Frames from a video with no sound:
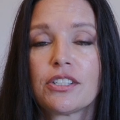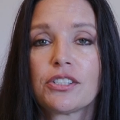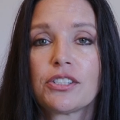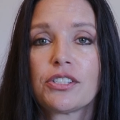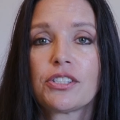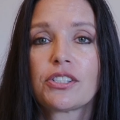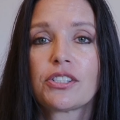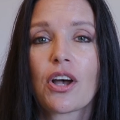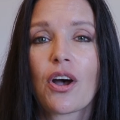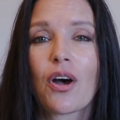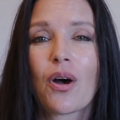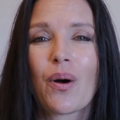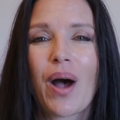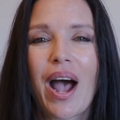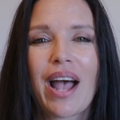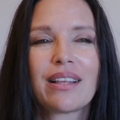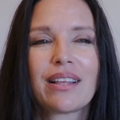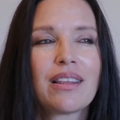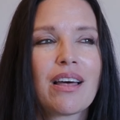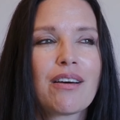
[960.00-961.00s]
So
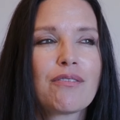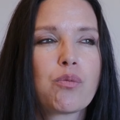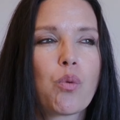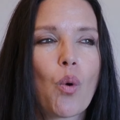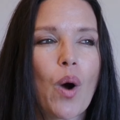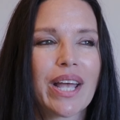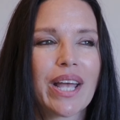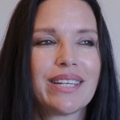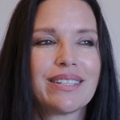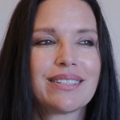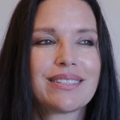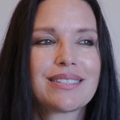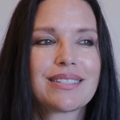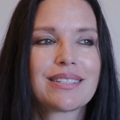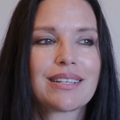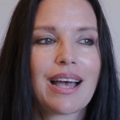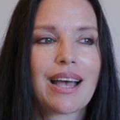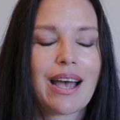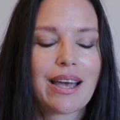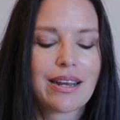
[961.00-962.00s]
I love
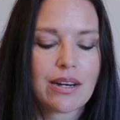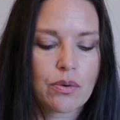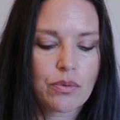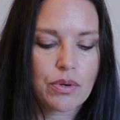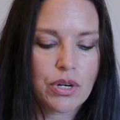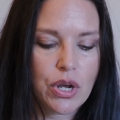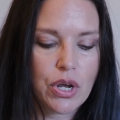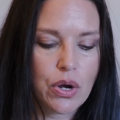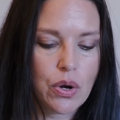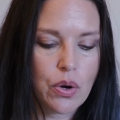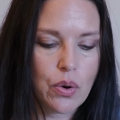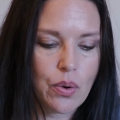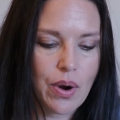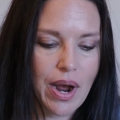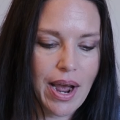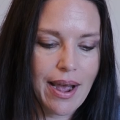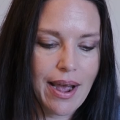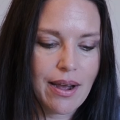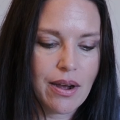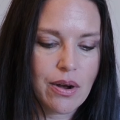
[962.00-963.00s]
white. I don't know
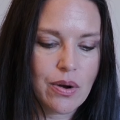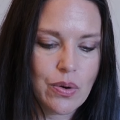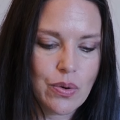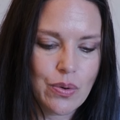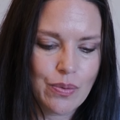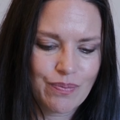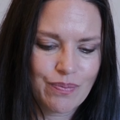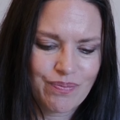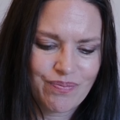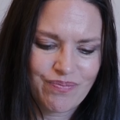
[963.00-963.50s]
how